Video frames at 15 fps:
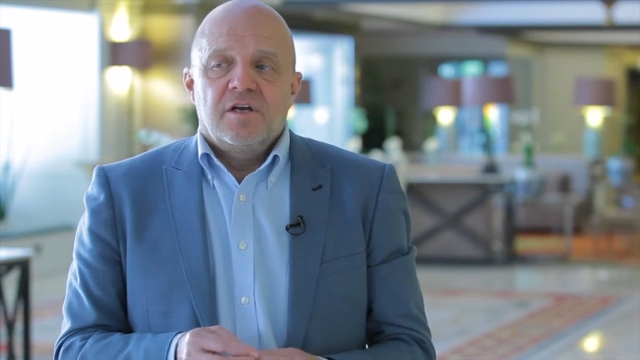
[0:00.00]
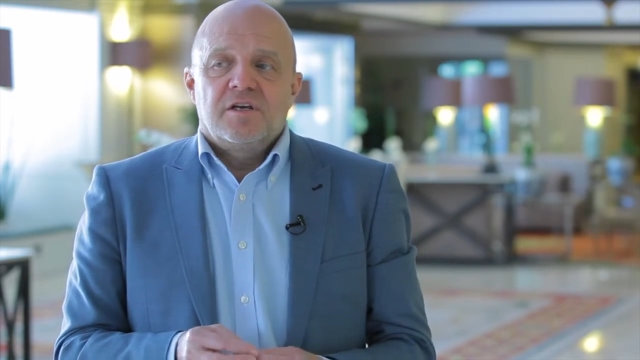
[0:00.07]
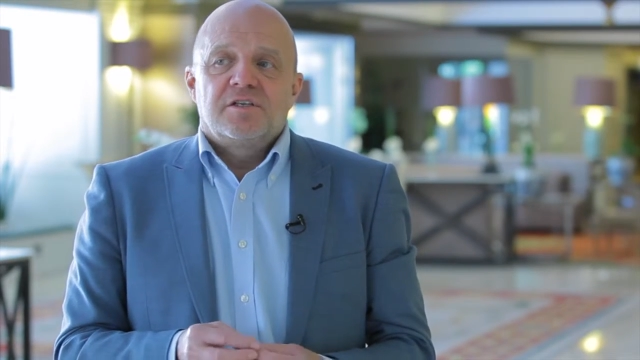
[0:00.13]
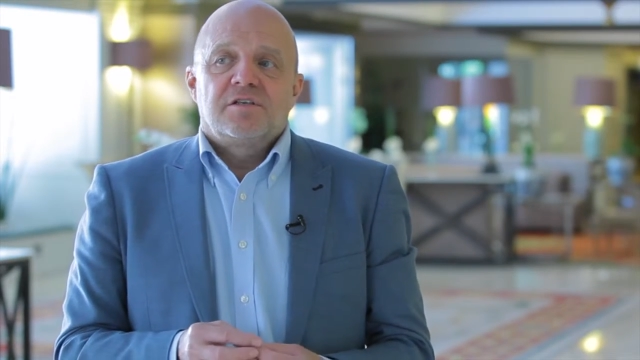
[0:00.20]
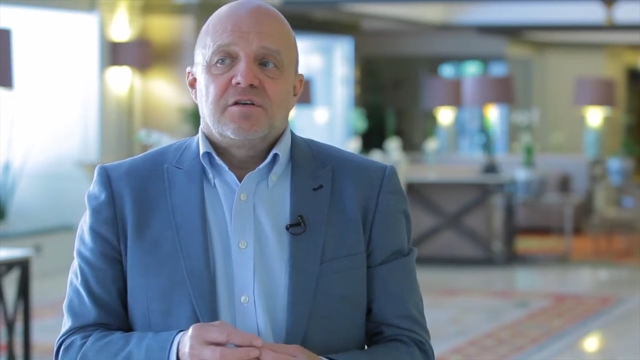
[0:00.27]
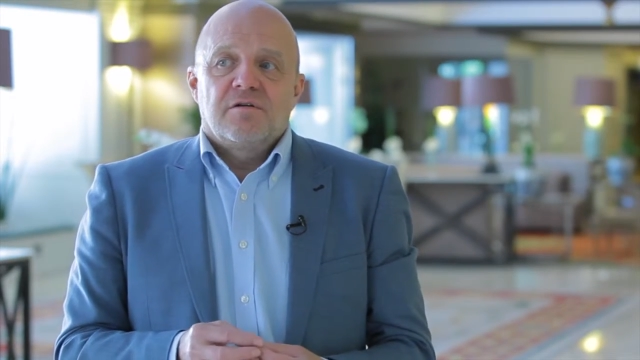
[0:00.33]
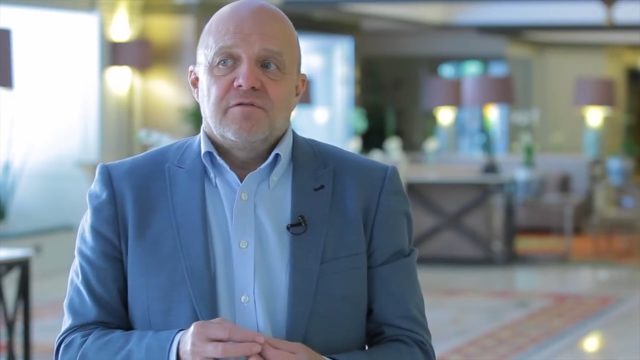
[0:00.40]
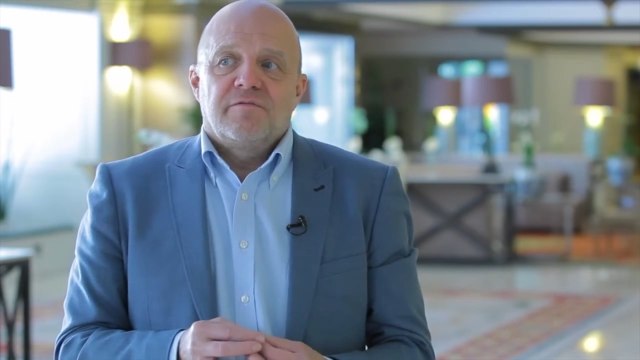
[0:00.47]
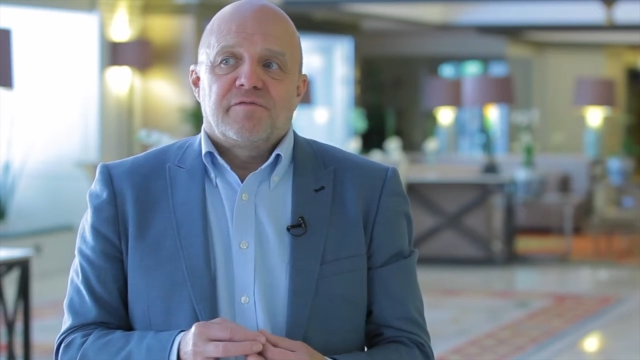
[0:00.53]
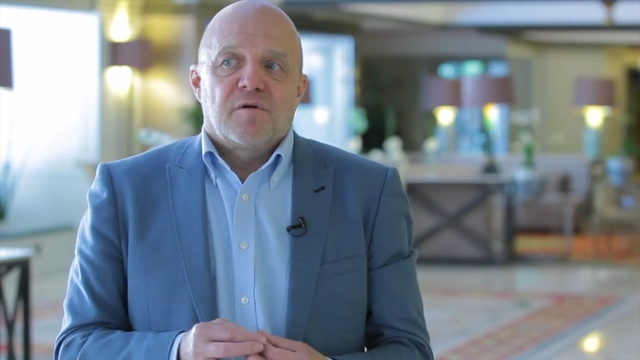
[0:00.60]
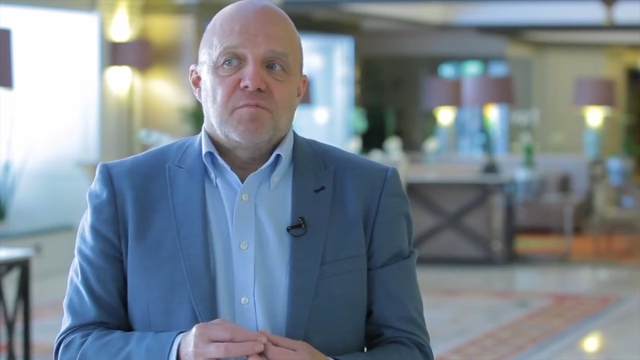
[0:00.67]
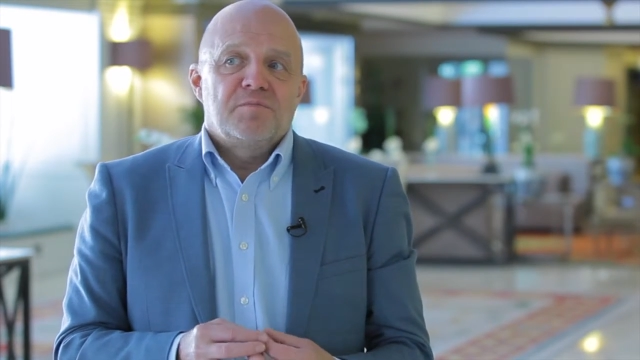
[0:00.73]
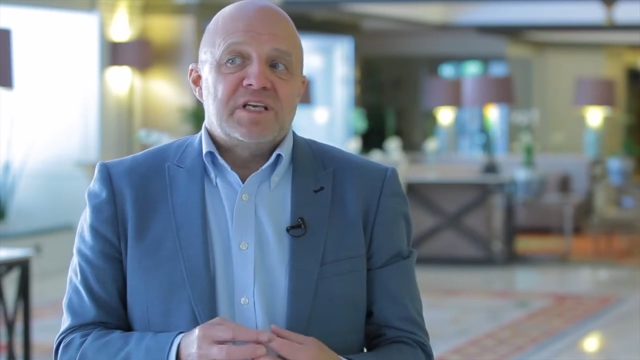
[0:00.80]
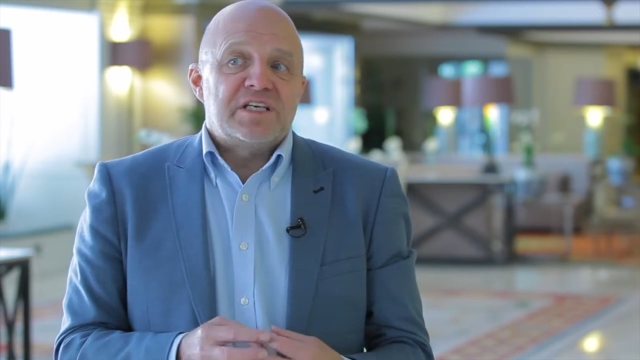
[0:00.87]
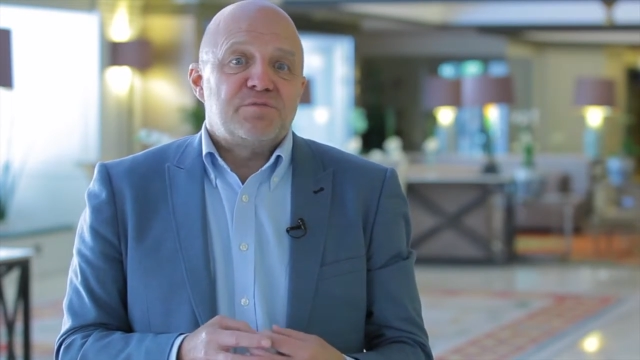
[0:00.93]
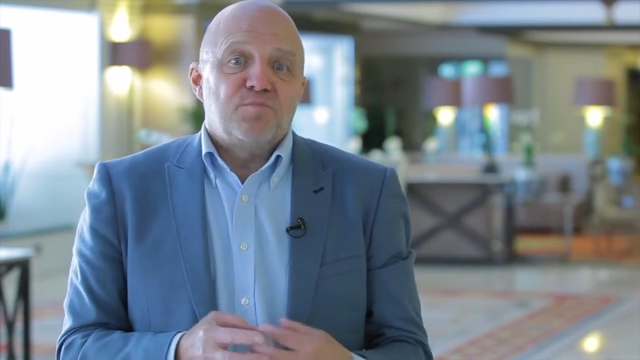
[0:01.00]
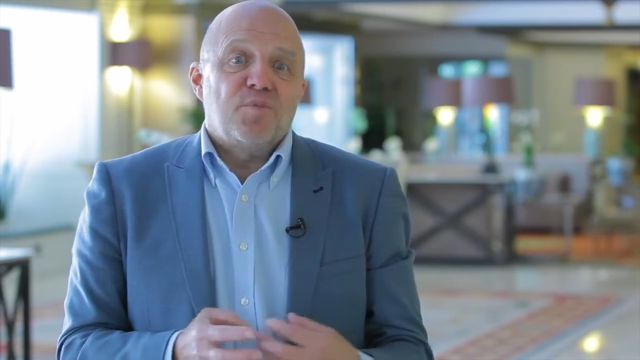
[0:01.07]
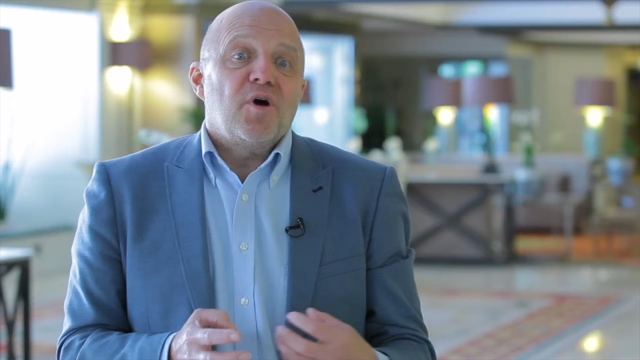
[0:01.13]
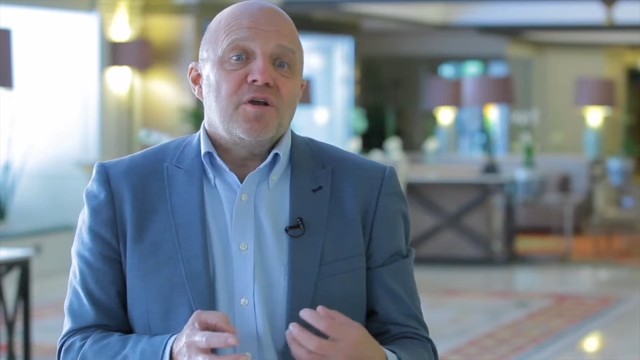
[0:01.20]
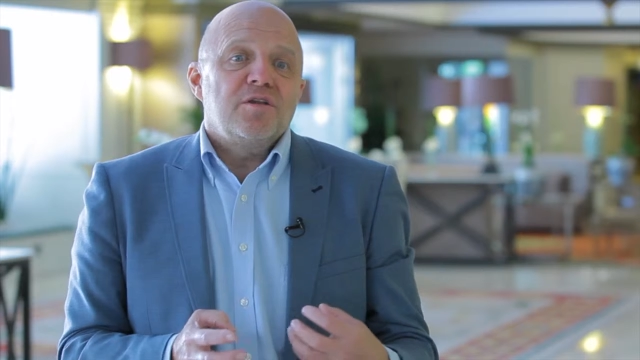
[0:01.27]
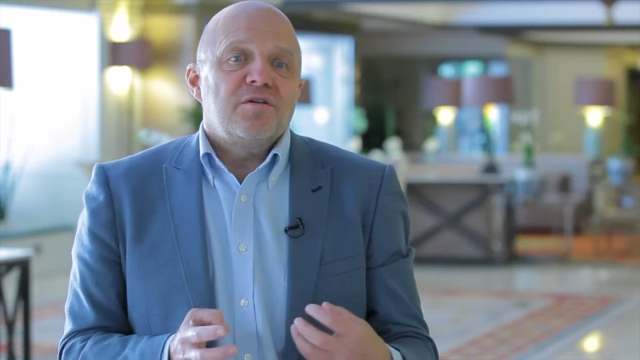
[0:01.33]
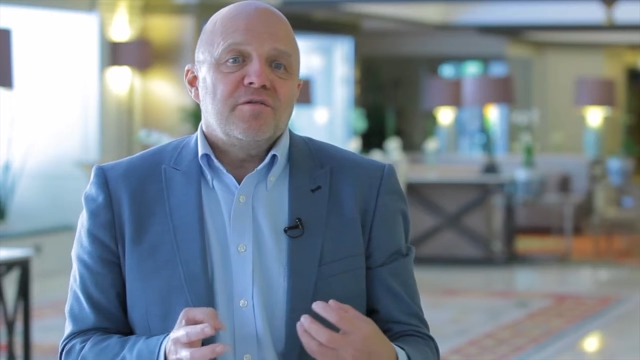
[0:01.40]
So from this
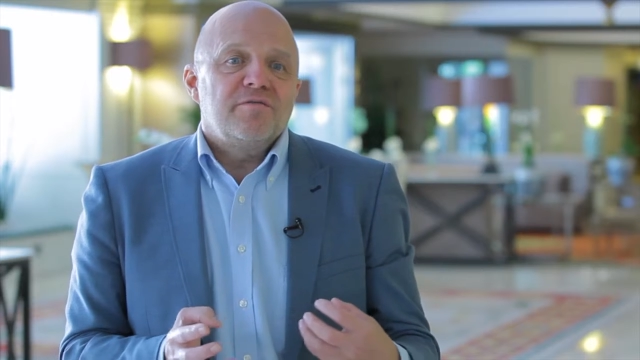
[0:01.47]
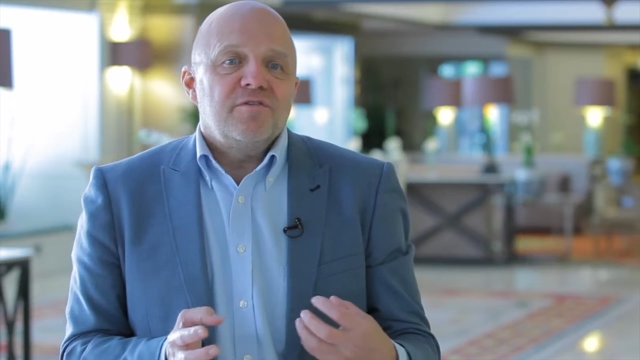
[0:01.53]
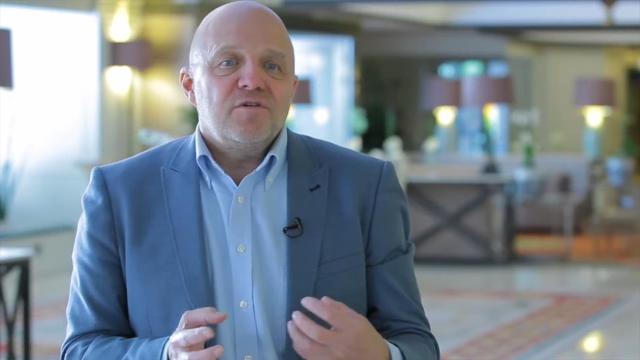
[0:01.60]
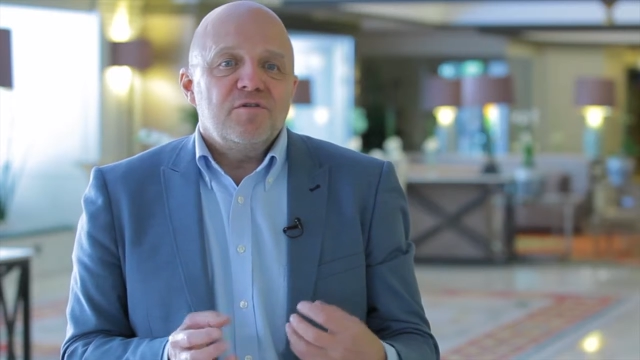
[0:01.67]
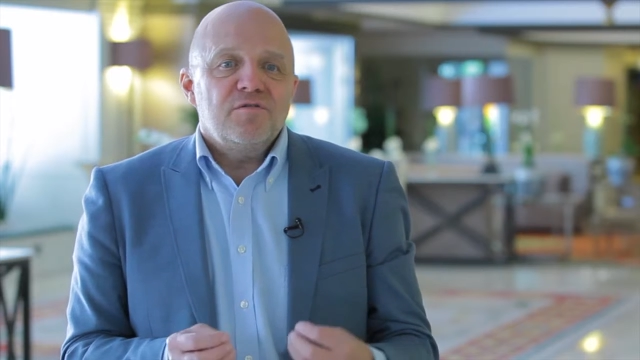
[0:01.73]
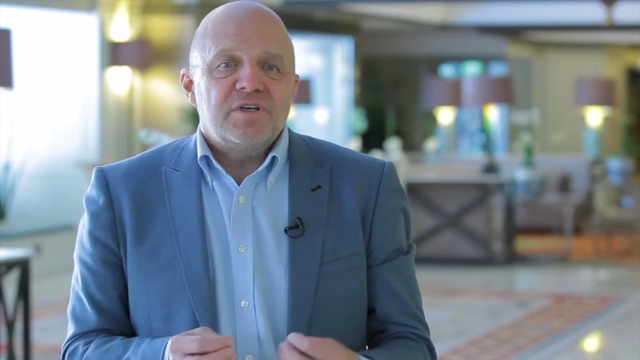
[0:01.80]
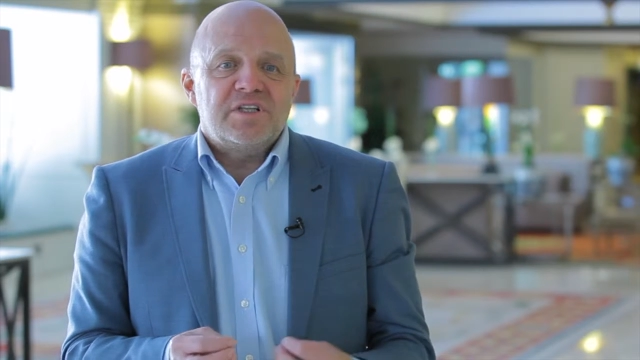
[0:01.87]
point of view,